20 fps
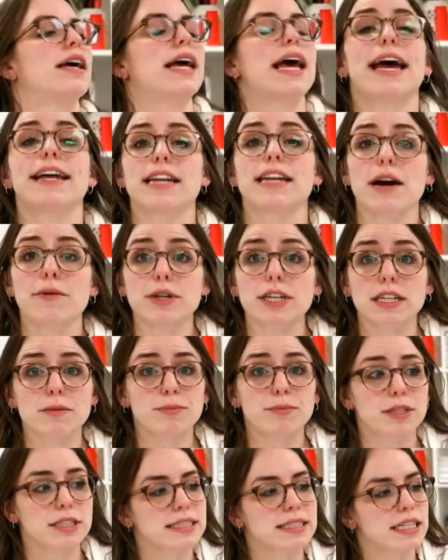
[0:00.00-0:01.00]
And now we're going to
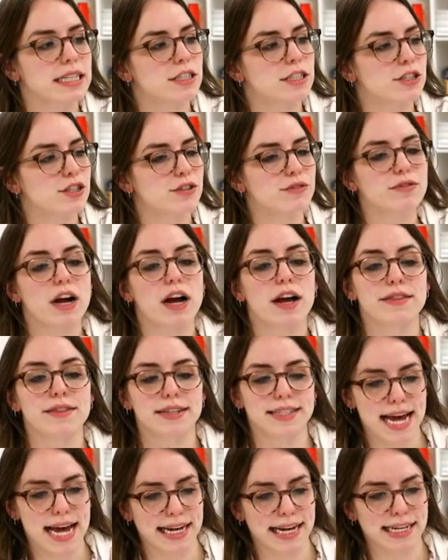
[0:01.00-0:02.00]
proceed to run the
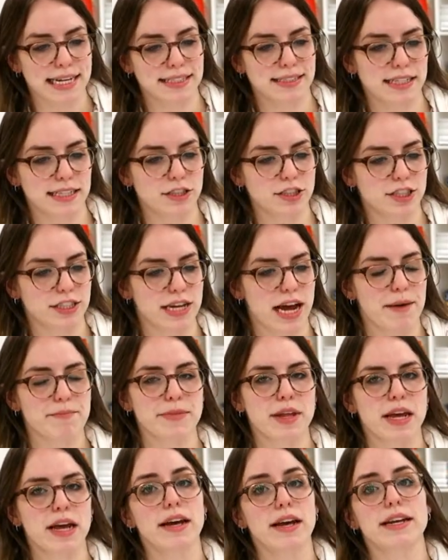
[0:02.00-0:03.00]
tacking stitch step.
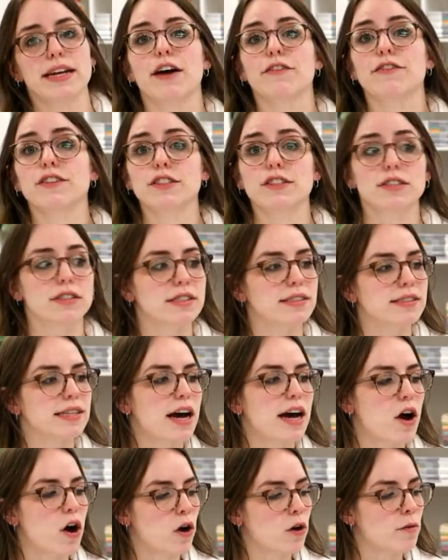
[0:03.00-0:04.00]
Now if you do this
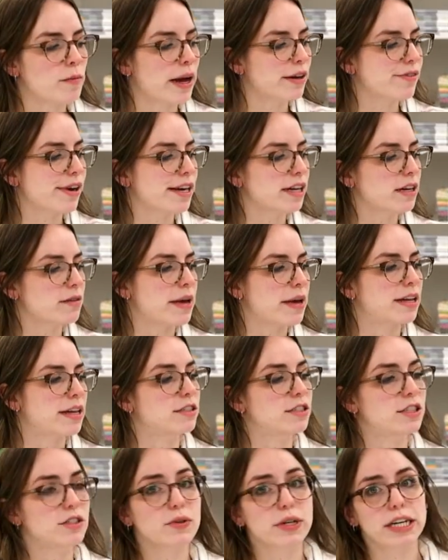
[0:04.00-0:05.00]
at home, I
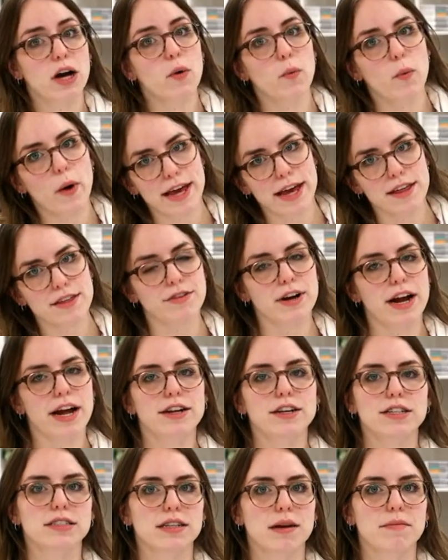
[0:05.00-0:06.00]
recommend doing a white thread
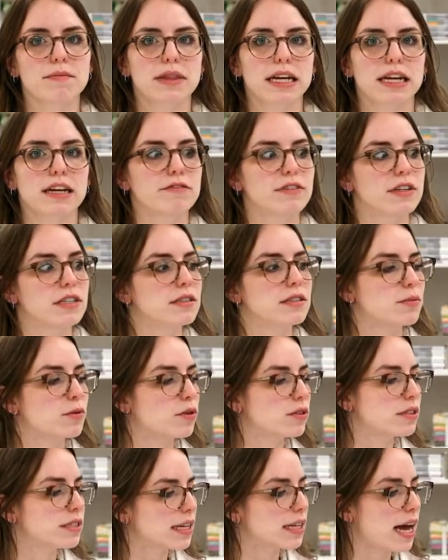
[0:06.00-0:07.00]
or something
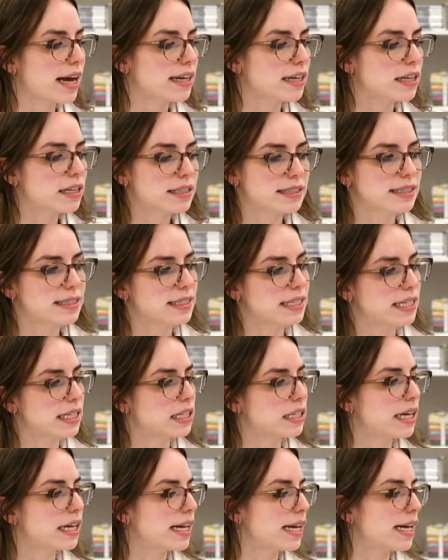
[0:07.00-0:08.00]
invisible to kind of
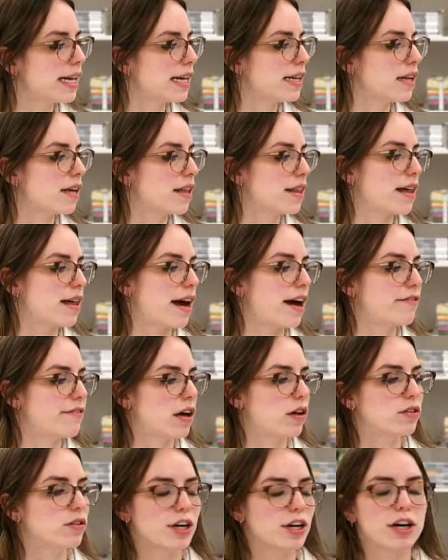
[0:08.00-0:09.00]
conceal it in that
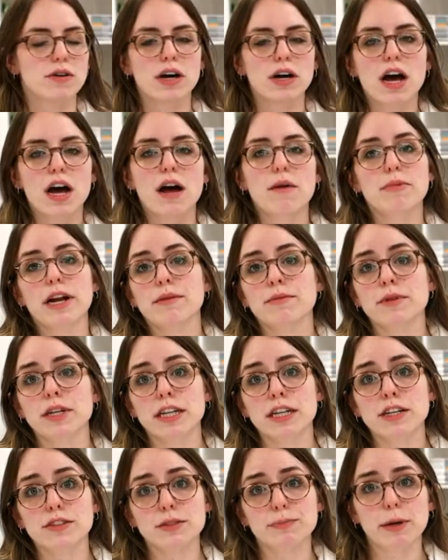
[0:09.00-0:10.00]
Velcro. But I'm
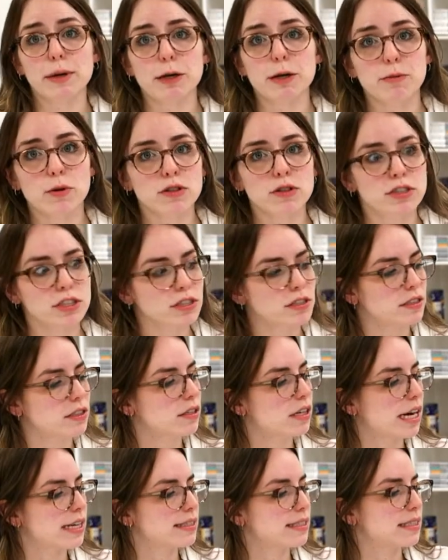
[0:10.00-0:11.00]
going to use purple just so you
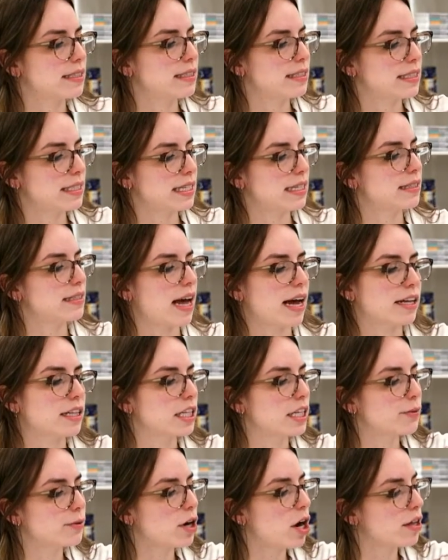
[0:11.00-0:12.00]
guys can see
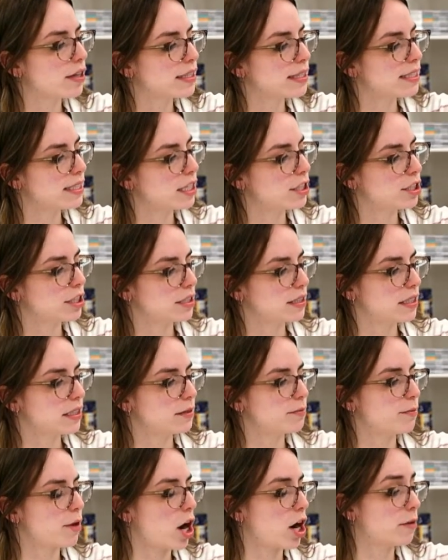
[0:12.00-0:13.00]
exactly where all the stitches is,
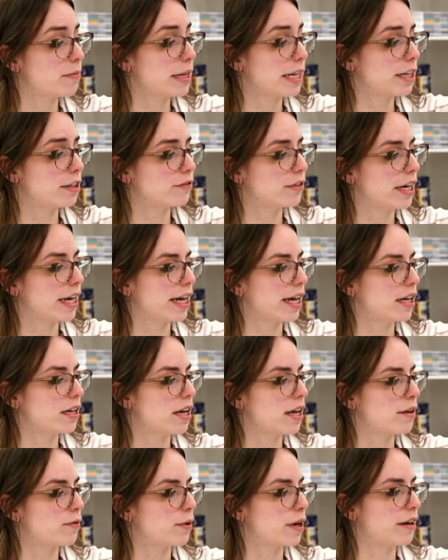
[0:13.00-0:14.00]
are being ran
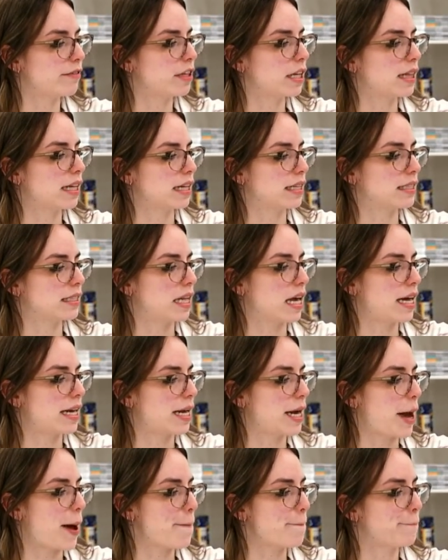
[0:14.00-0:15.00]
and where everything is
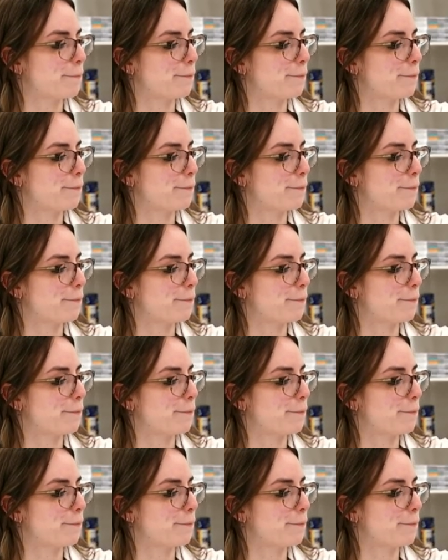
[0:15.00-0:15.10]
lining up.